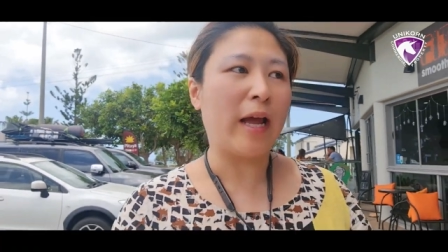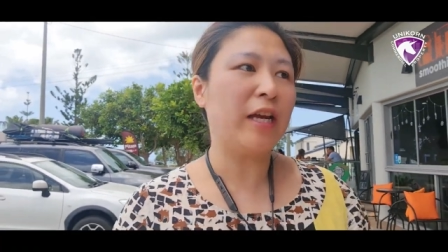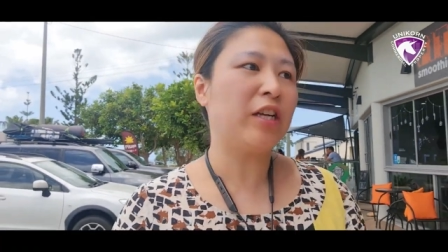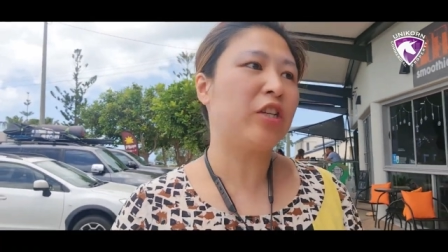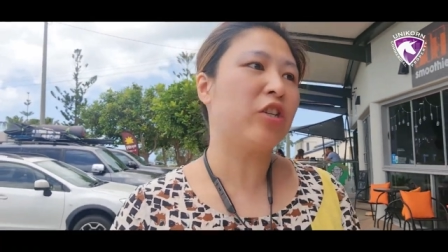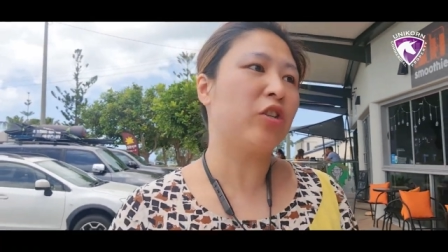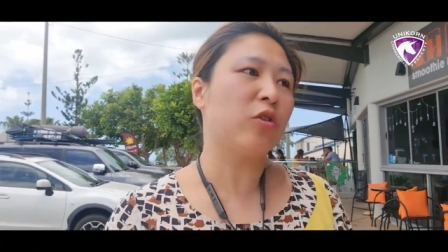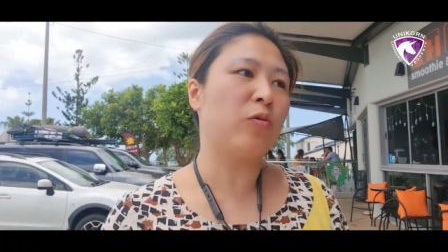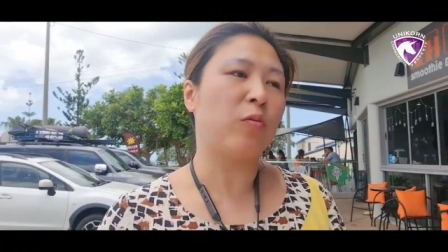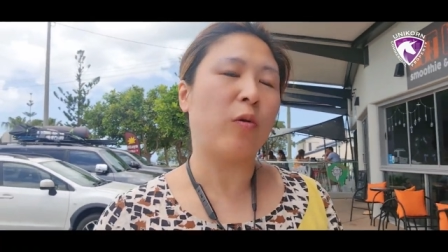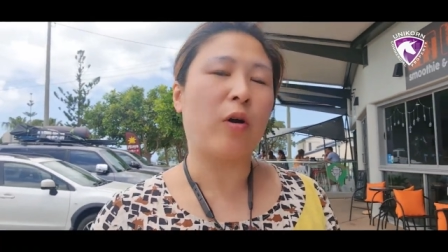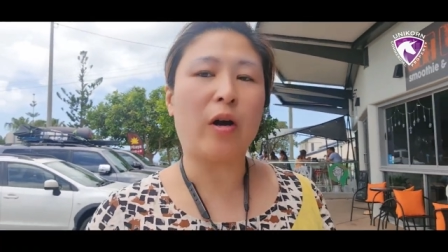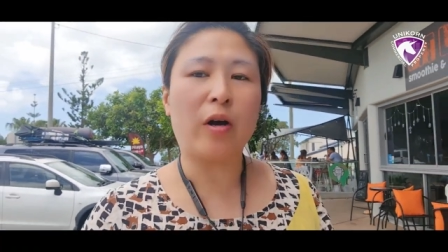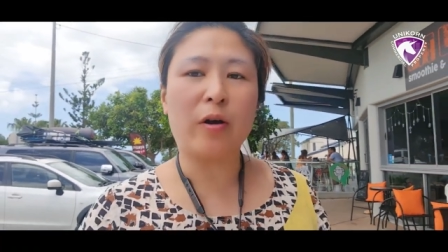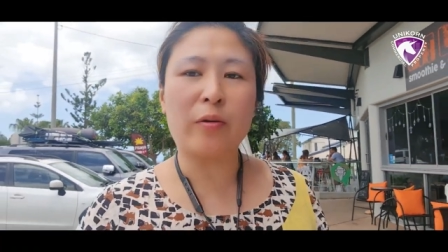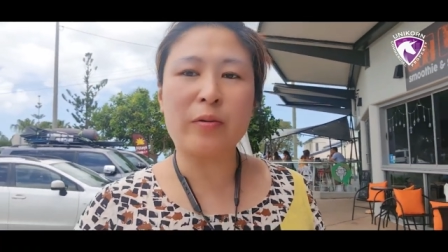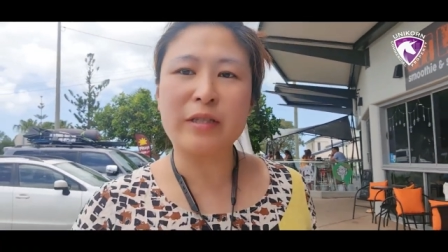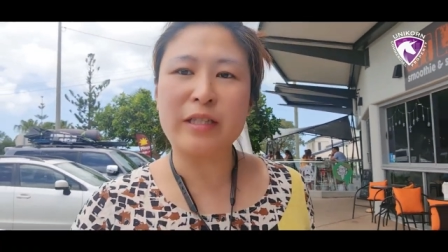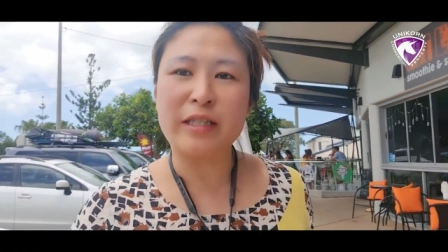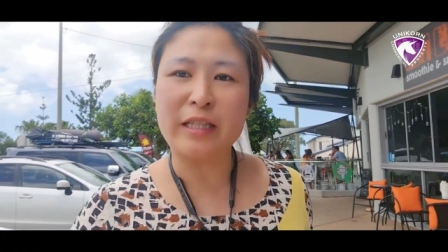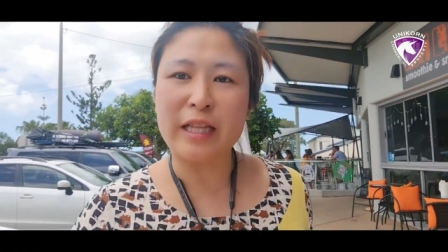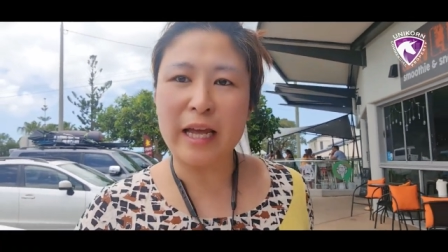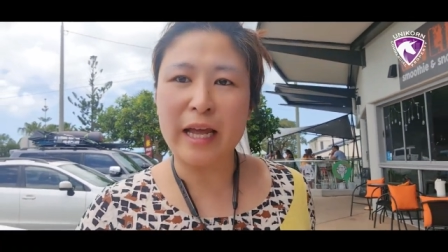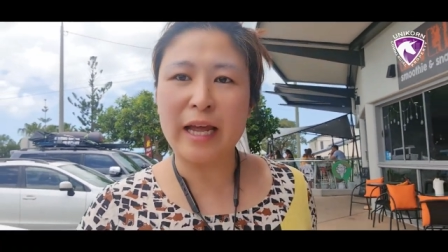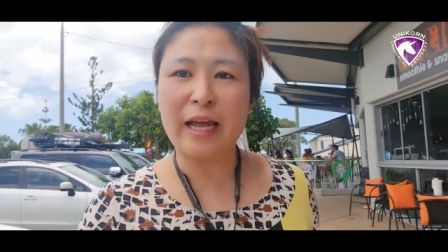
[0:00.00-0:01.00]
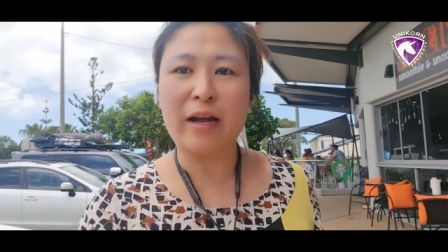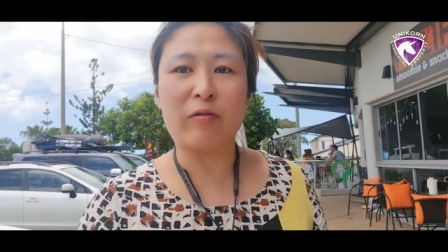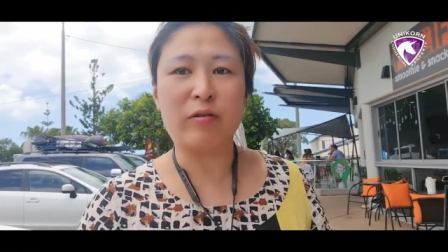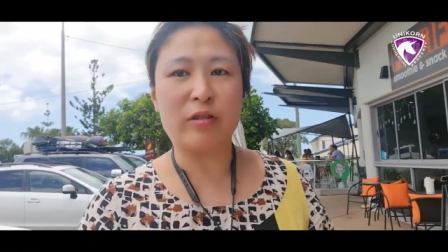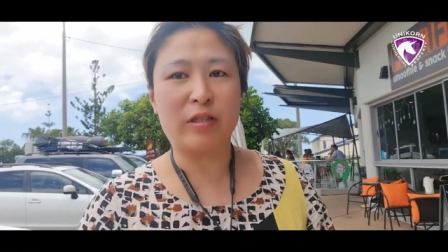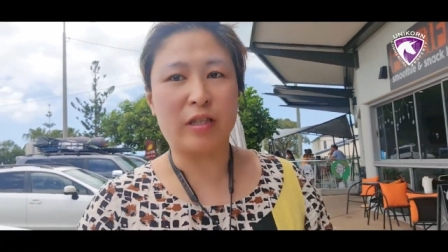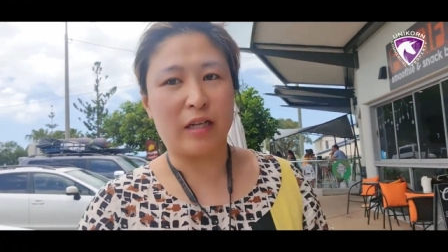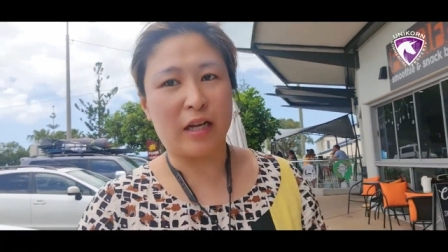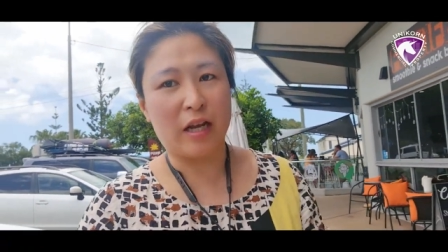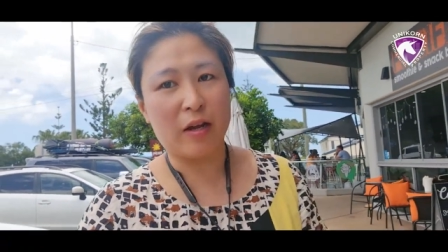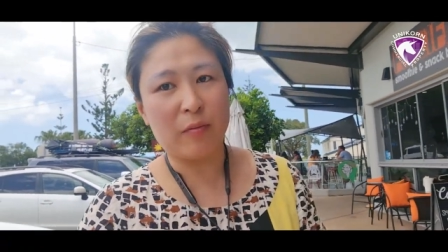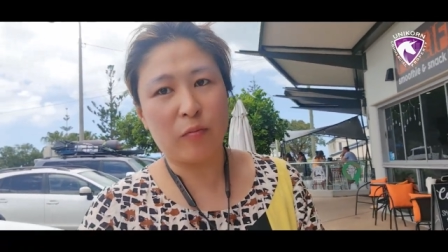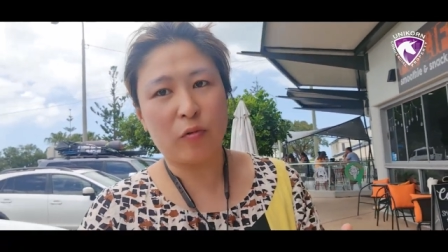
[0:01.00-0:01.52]
agents while I was there I
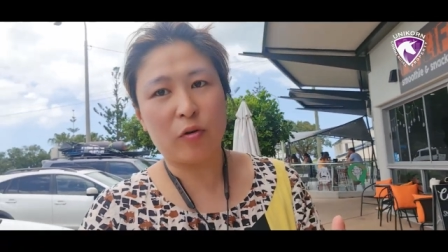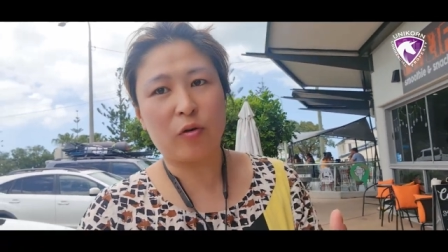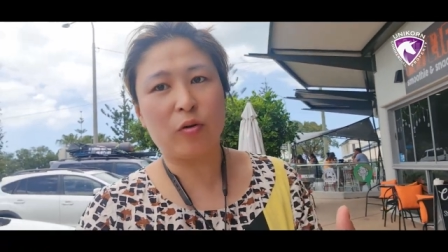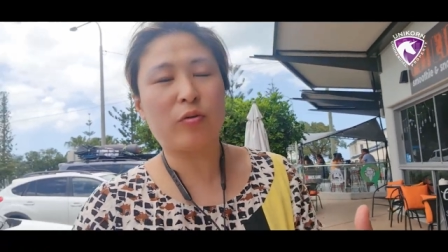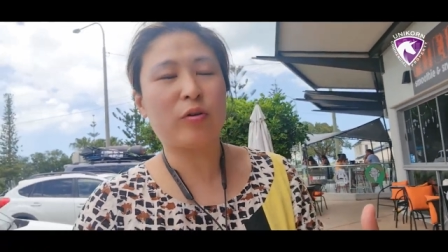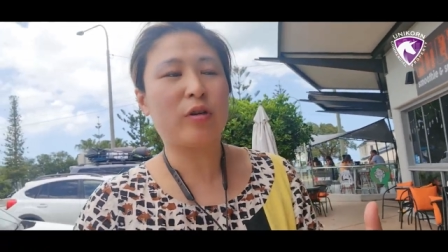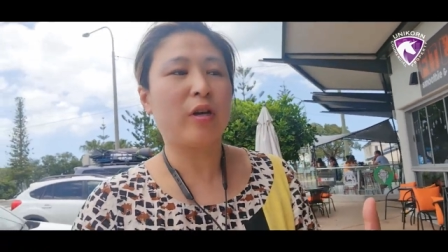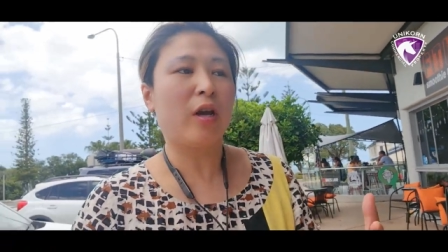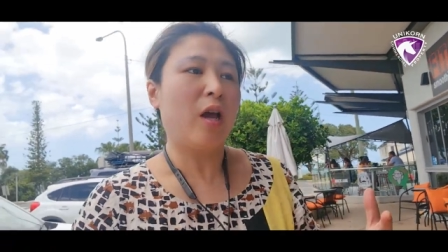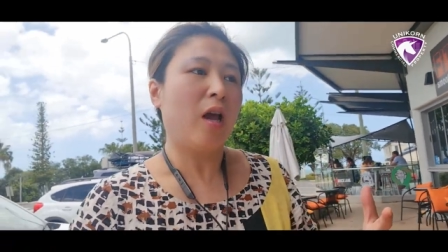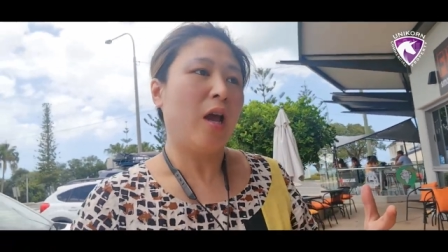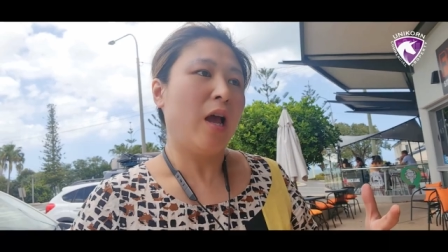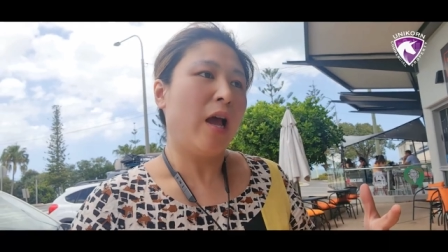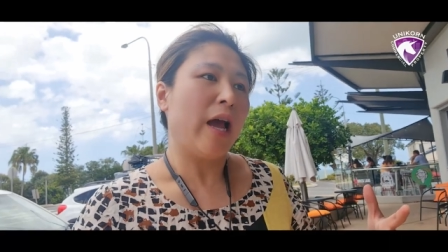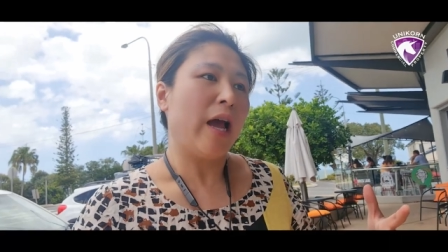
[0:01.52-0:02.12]
was in Emerald